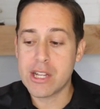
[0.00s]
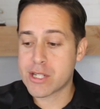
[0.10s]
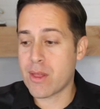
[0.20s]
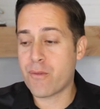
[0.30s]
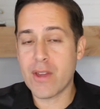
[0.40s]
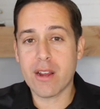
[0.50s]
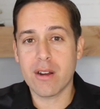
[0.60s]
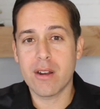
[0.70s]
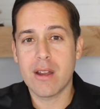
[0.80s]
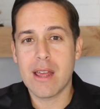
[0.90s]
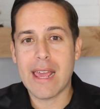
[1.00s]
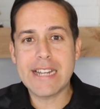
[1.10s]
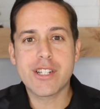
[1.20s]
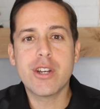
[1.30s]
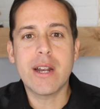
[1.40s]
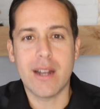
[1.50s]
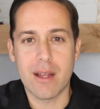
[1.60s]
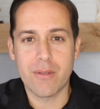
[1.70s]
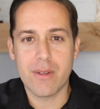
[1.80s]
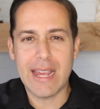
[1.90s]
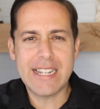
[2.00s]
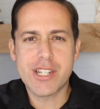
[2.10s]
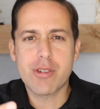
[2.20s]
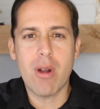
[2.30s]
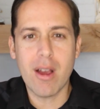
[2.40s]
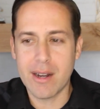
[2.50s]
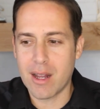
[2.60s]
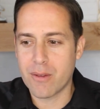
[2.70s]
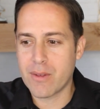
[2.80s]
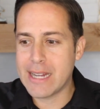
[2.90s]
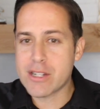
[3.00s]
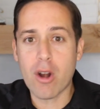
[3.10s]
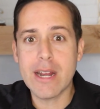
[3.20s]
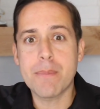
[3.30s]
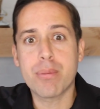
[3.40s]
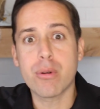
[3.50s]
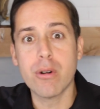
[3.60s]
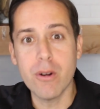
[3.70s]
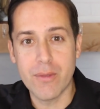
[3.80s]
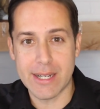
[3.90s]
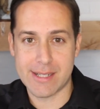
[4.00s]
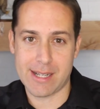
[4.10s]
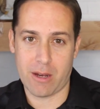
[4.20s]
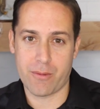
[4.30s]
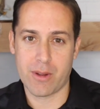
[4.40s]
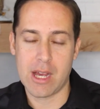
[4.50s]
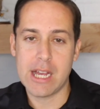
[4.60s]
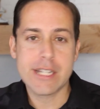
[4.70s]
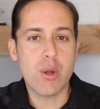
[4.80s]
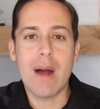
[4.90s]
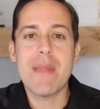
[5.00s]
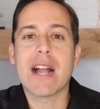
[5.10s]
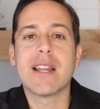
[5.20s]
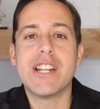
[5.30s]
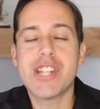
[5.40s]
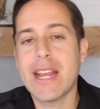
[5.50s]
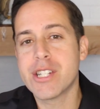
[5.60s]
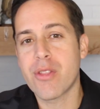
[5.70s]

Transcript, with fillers: So they figure it's good enough, it's strong enough, it's already proved itself, so I'm not gonna change a